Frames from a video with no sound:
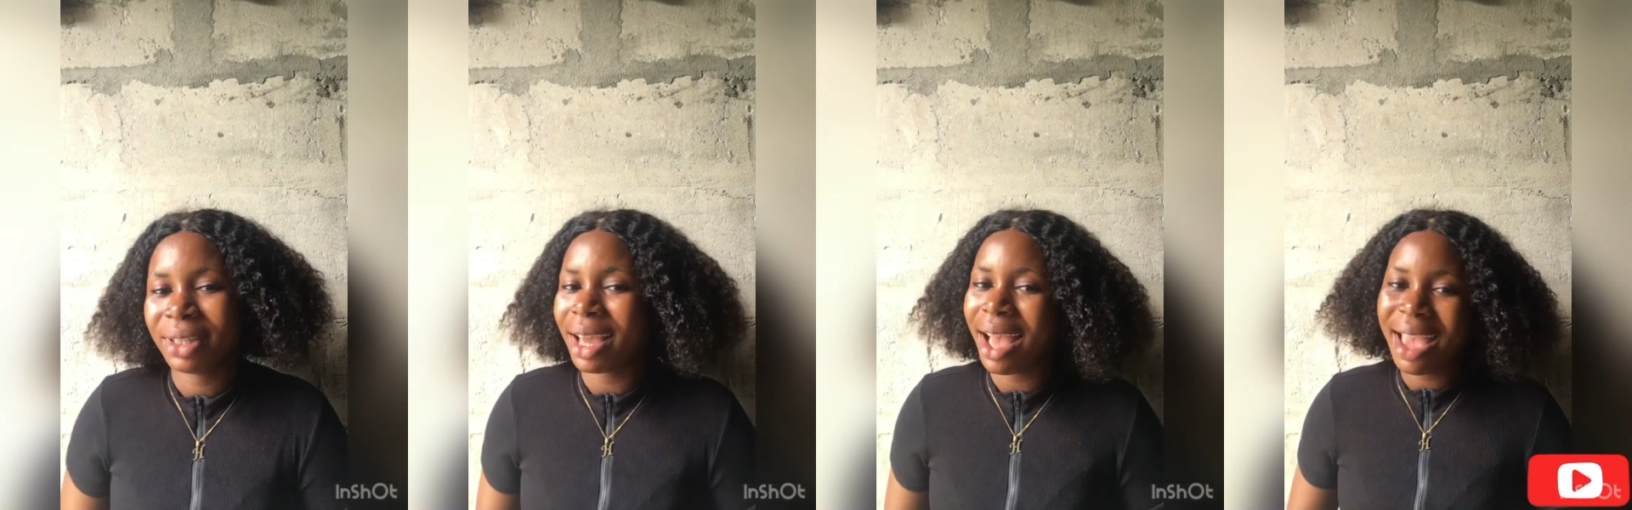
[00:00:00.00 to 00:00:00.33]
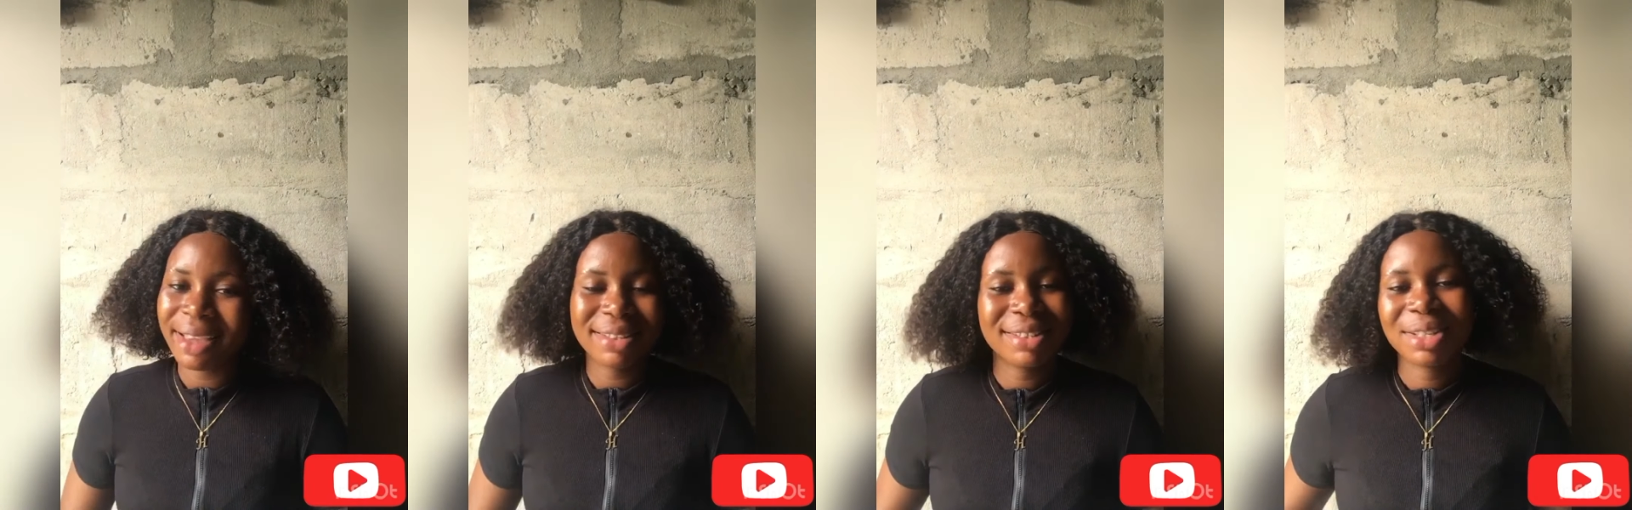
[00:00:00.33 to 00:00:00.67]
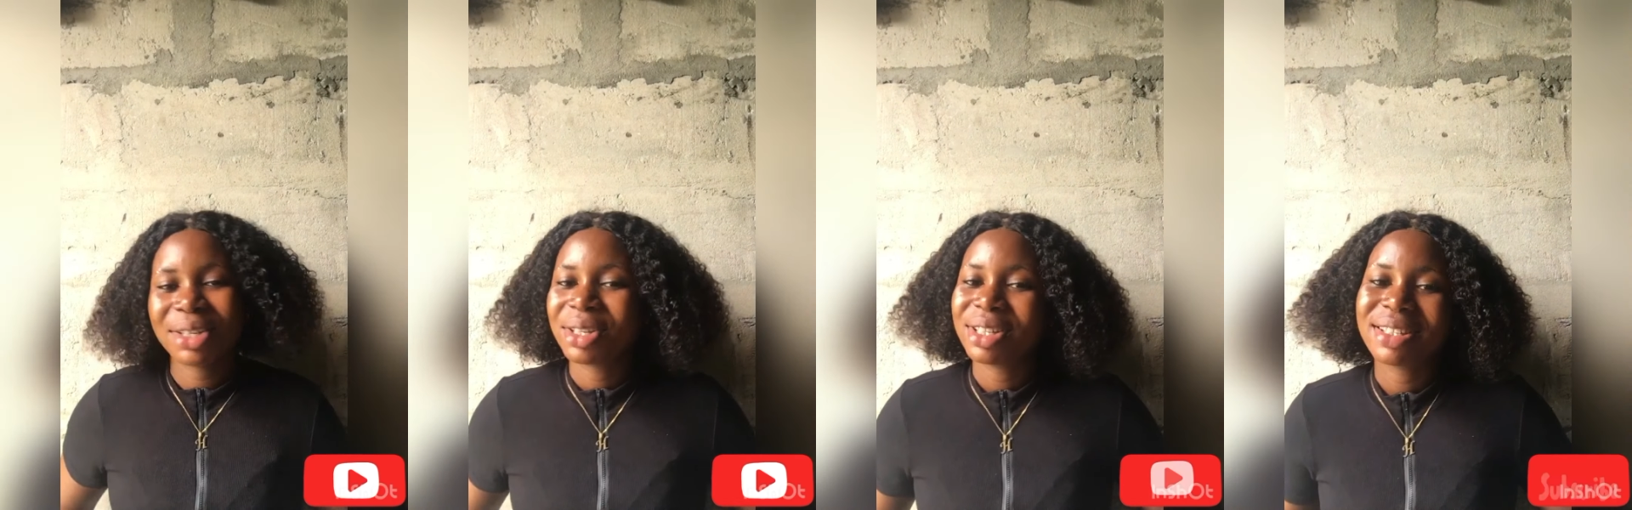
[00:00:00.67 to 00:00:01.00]
guys.
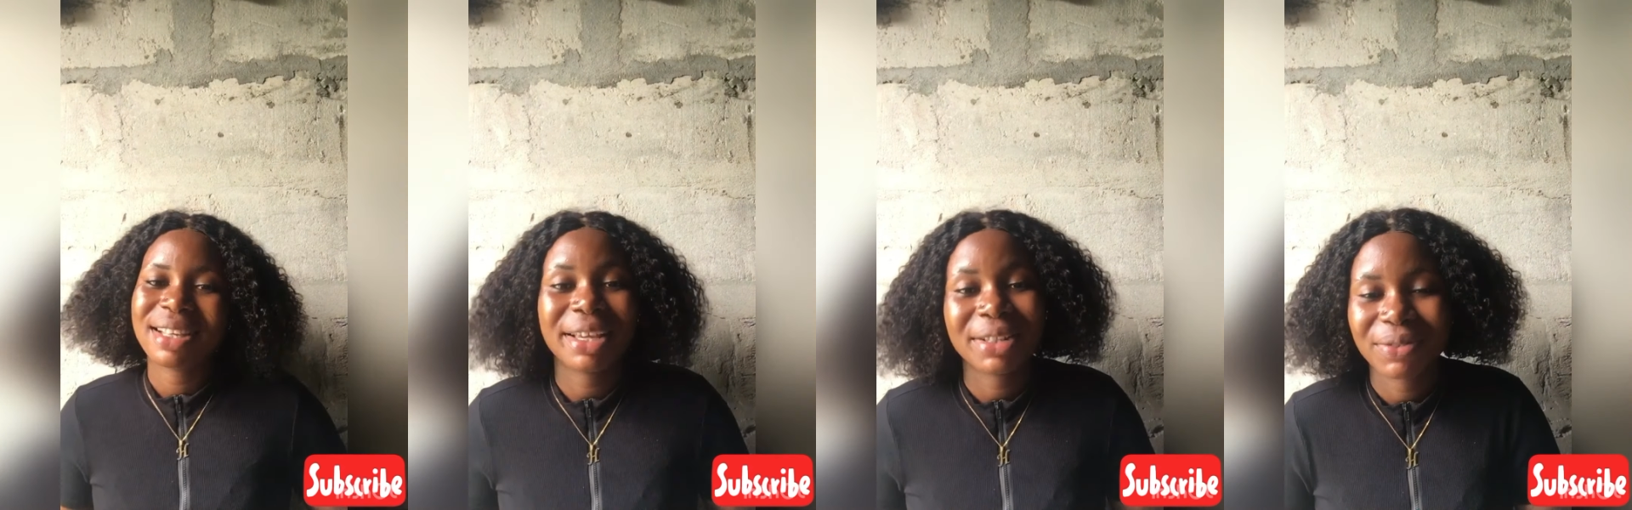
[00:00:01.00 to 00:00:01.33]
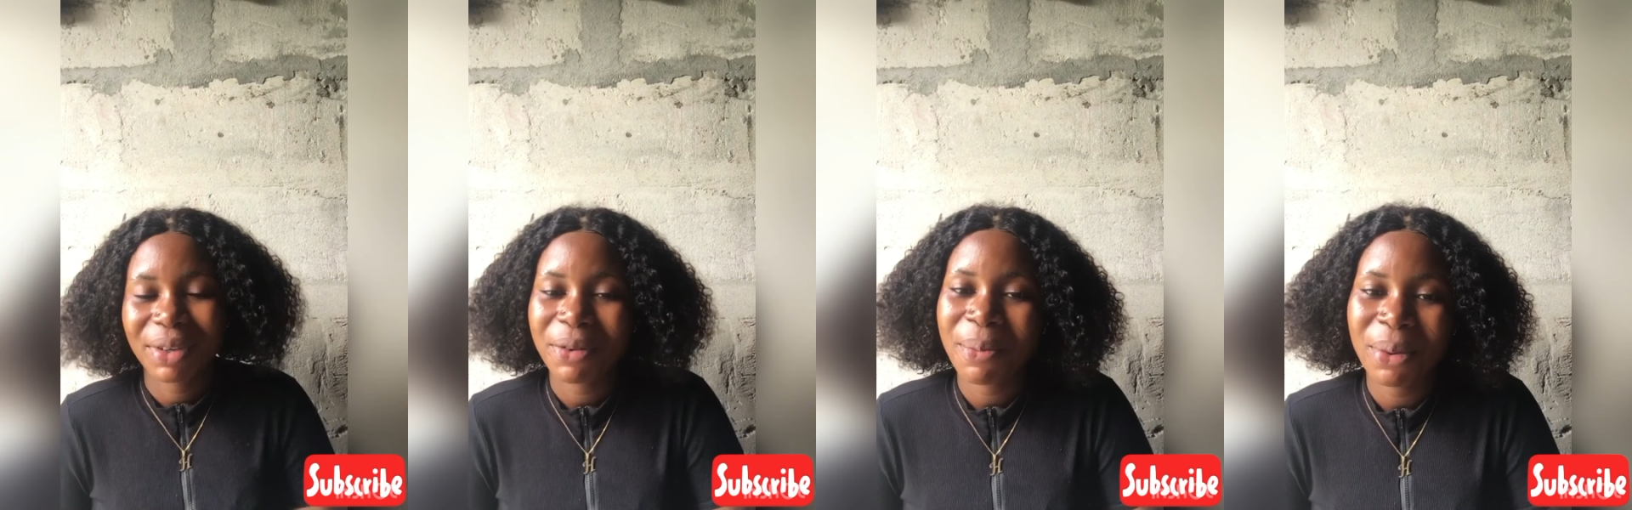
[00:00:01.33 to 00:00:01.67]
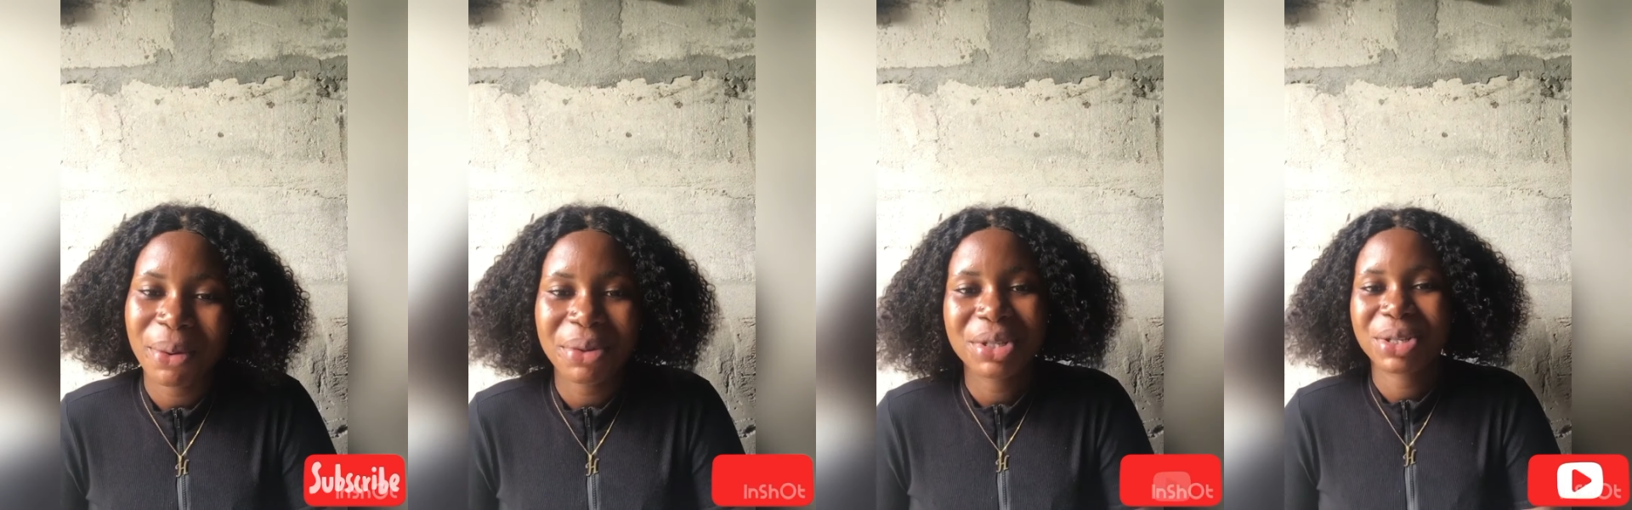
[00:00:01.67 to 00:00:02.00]
Thanks very
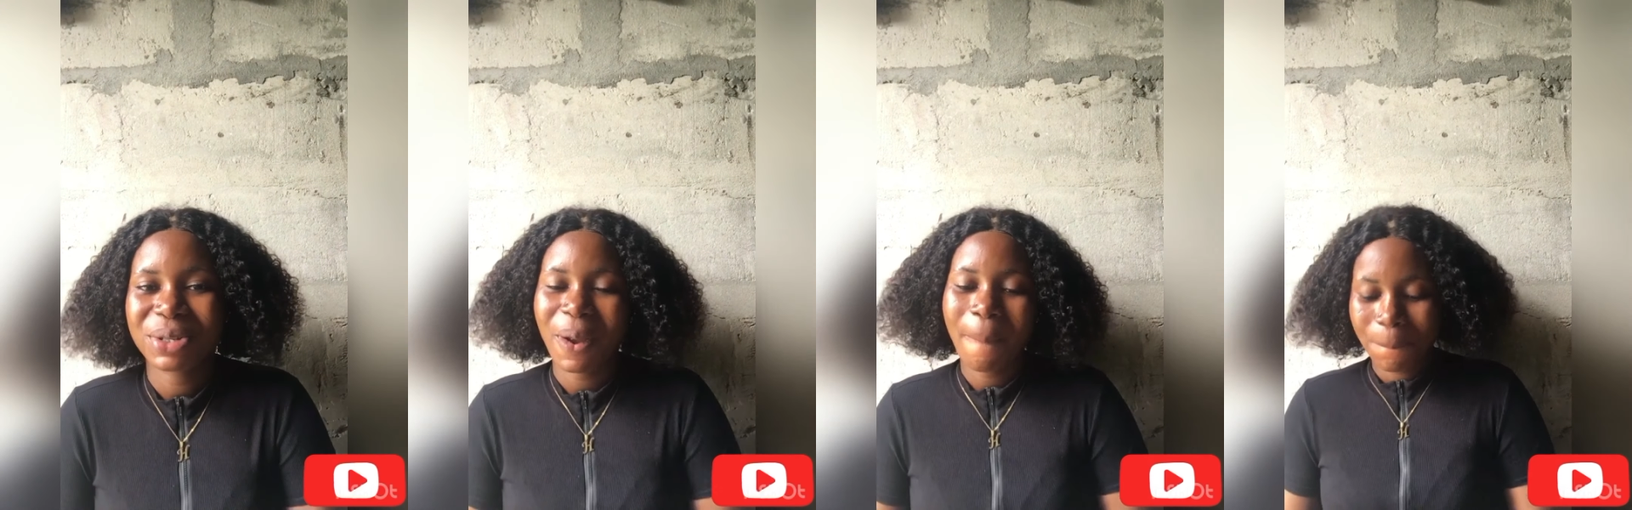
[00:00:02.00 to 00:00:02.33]
much.